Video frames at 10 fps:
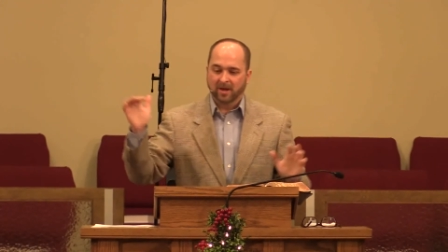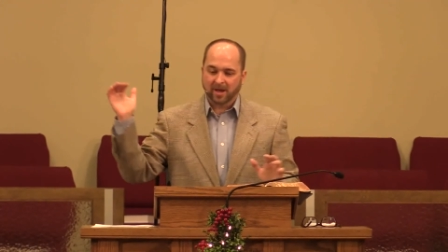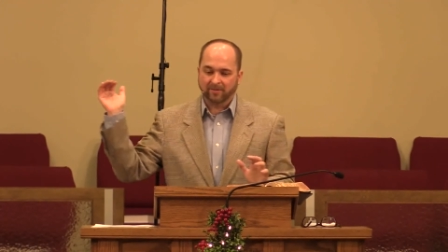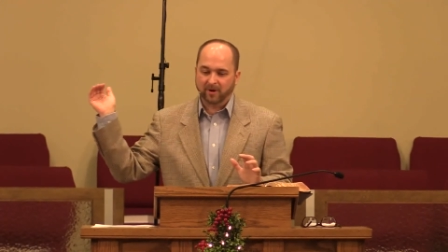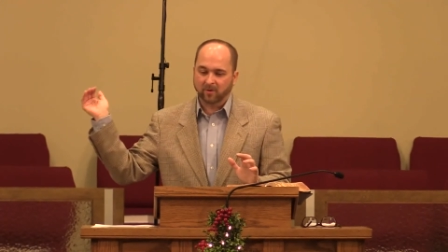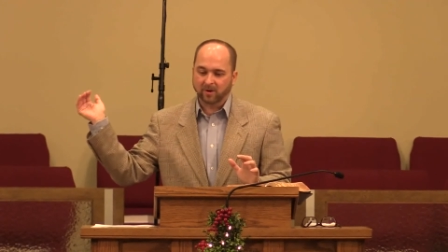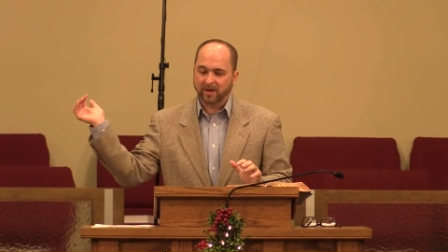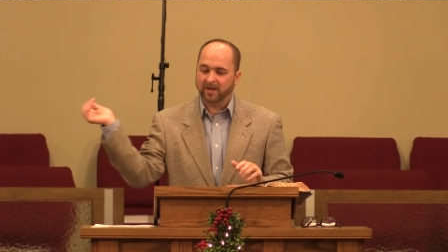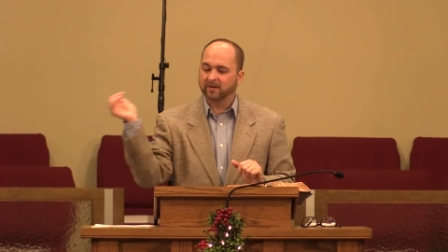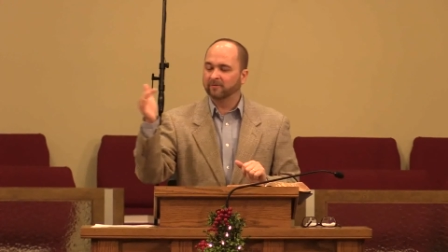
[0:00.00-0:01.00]
And there were
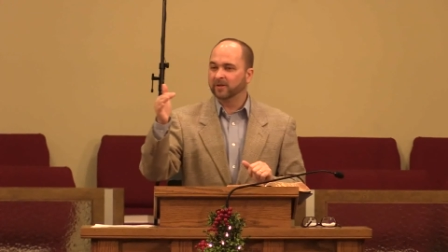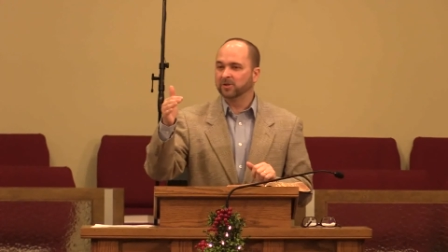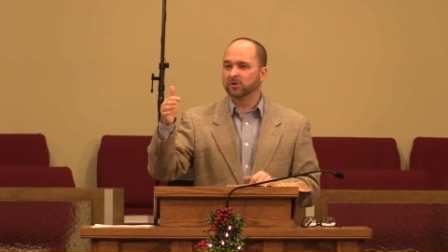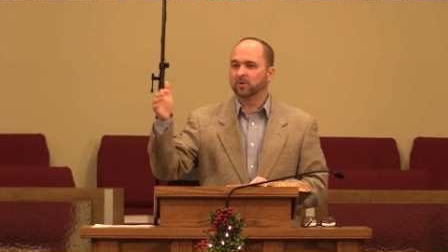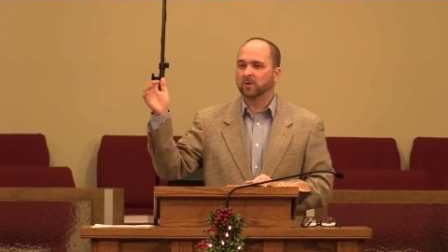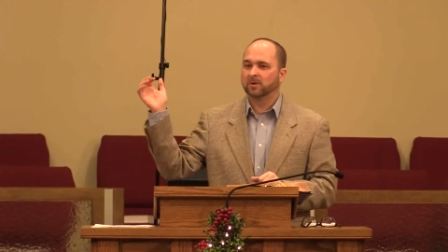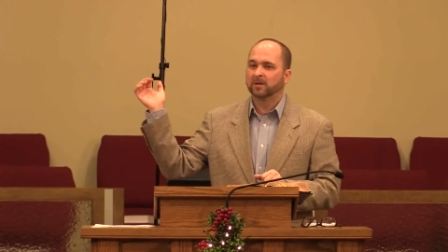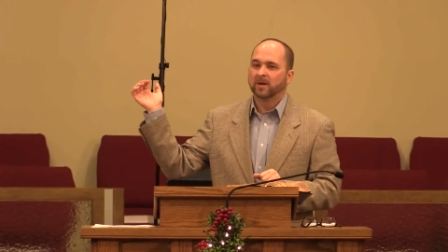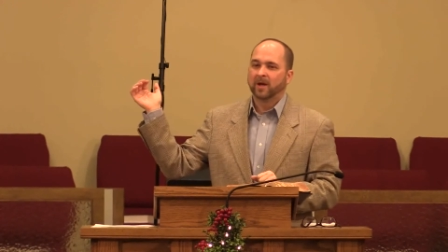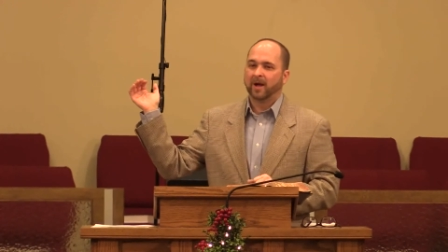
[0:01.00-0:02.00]

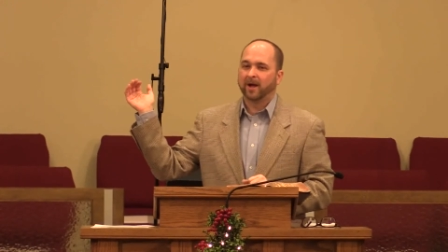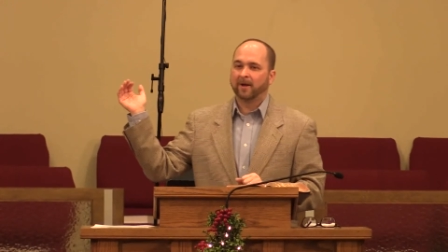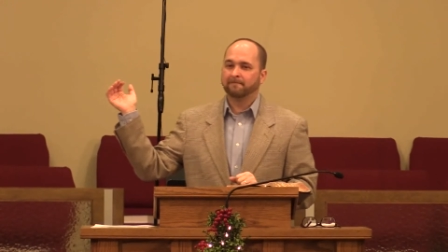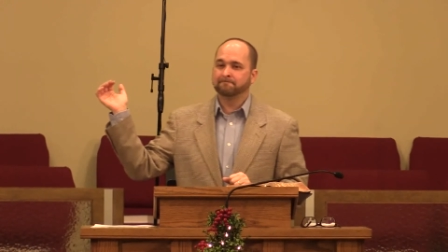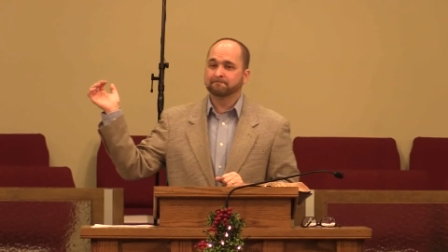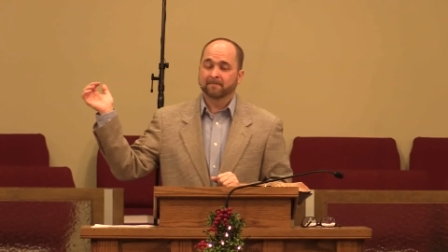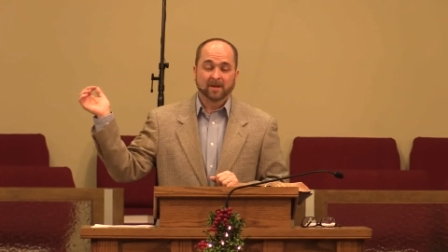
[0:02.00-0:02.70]
individual um,